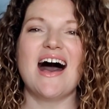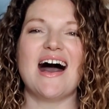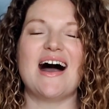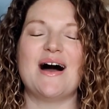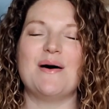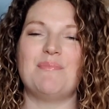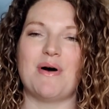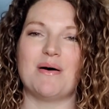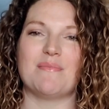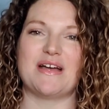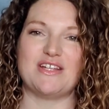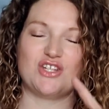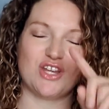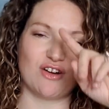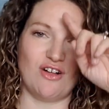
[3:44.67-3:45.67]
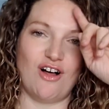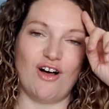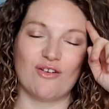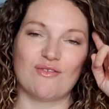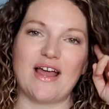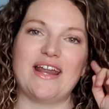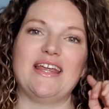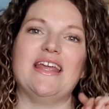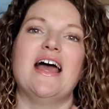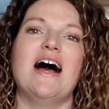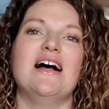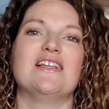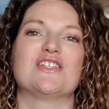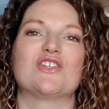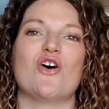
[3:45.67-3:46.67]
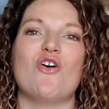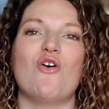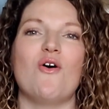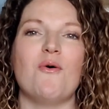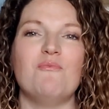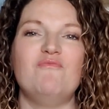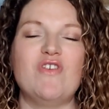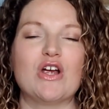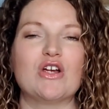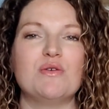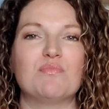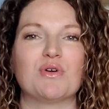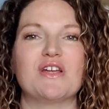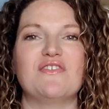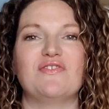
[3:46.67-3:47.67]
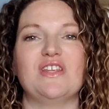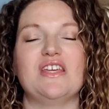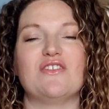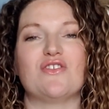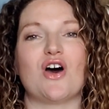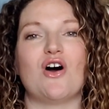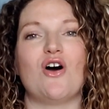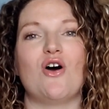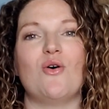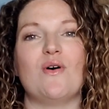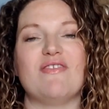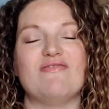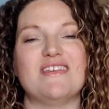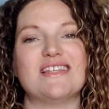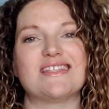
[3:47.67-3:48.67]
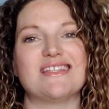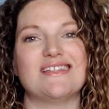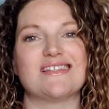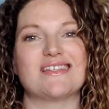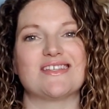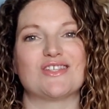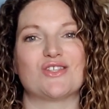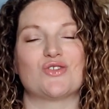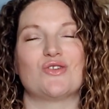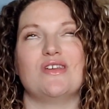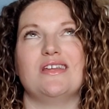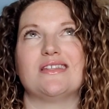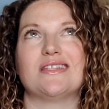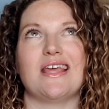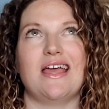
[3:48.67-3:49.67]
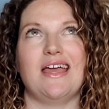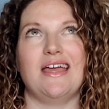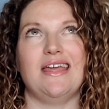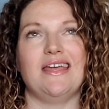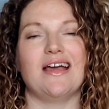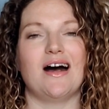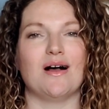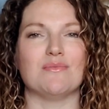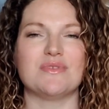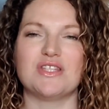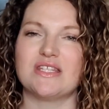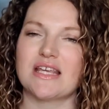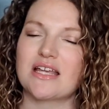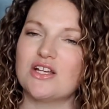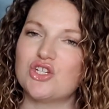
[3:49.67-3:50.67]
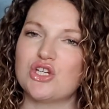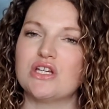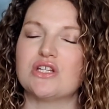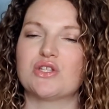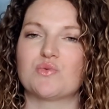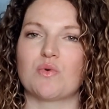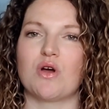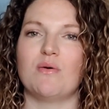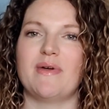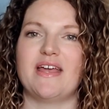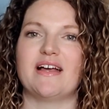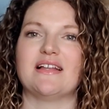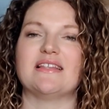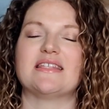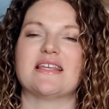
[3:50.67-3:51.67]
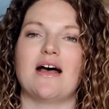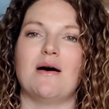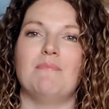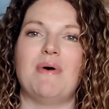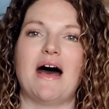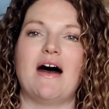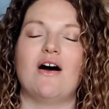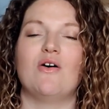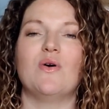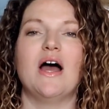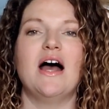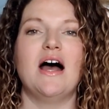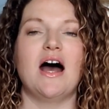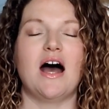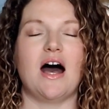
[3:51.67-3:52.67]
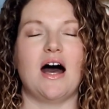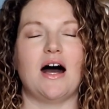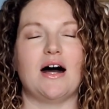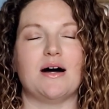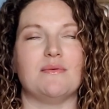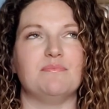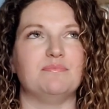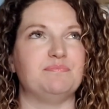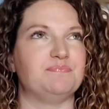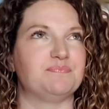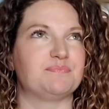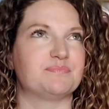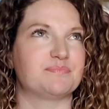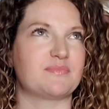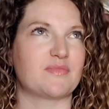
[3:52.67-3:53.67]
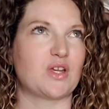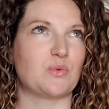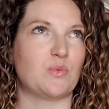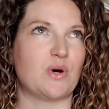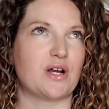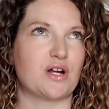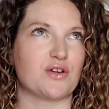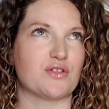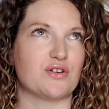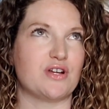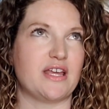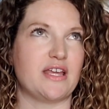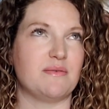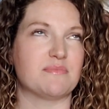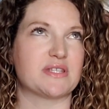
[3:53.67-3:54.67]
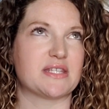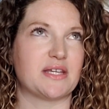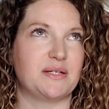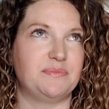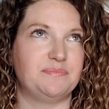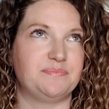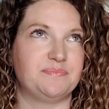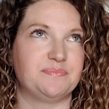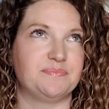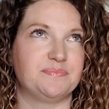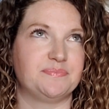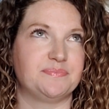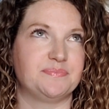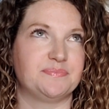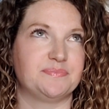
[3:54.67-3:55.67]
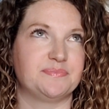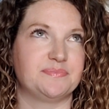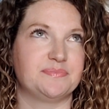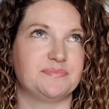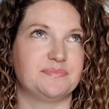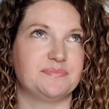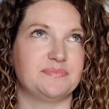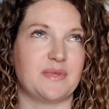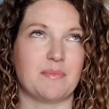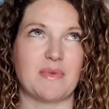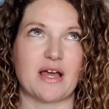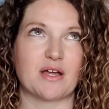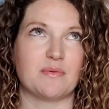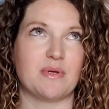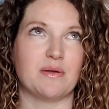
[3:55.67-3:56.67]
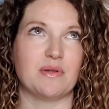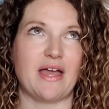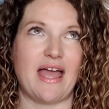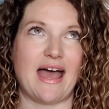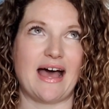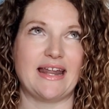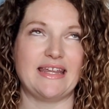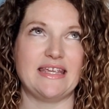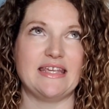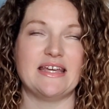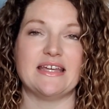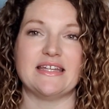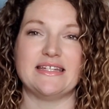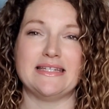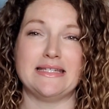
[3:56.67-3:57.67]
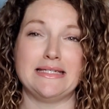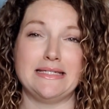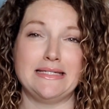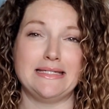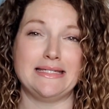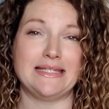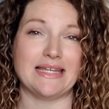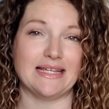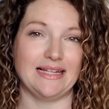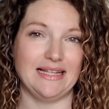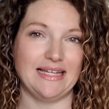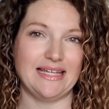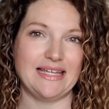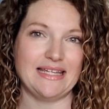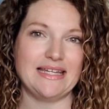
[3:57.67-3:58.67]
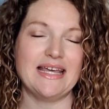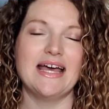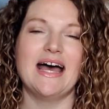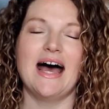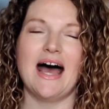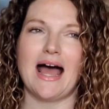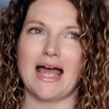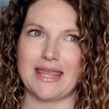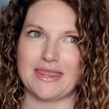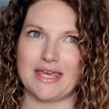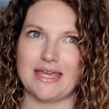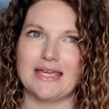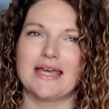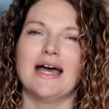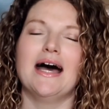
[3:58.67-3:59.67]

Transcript: up on my channel already. So very briefly though, this is a, it's a um, second chance romance about, um, what are their names? I'm not gonna be able to, Addie and Dylan, I think.